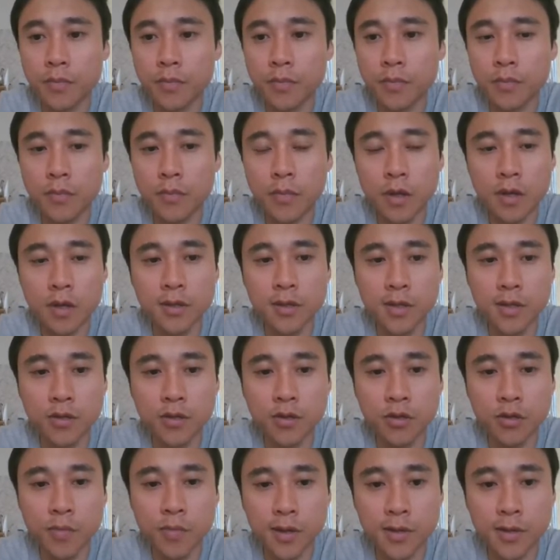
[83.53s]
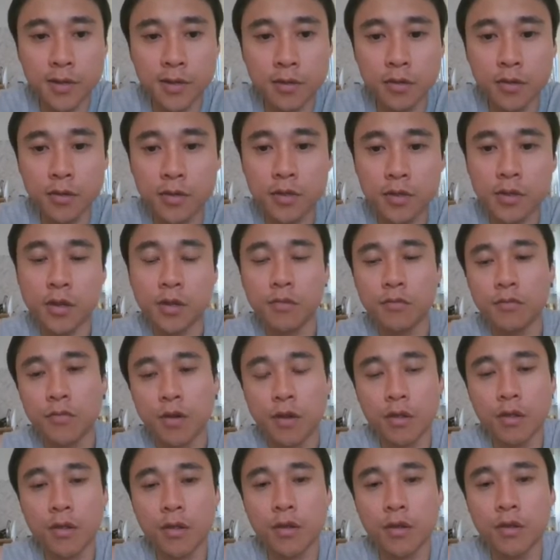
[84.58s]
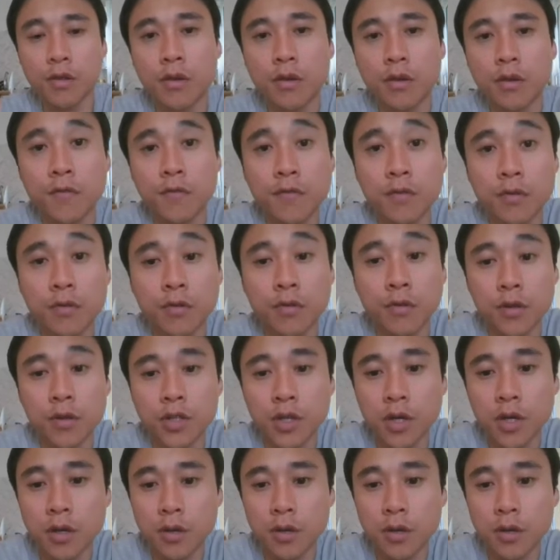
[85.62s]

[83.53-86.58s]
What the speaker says: continue betting on the turn rather than going for a check.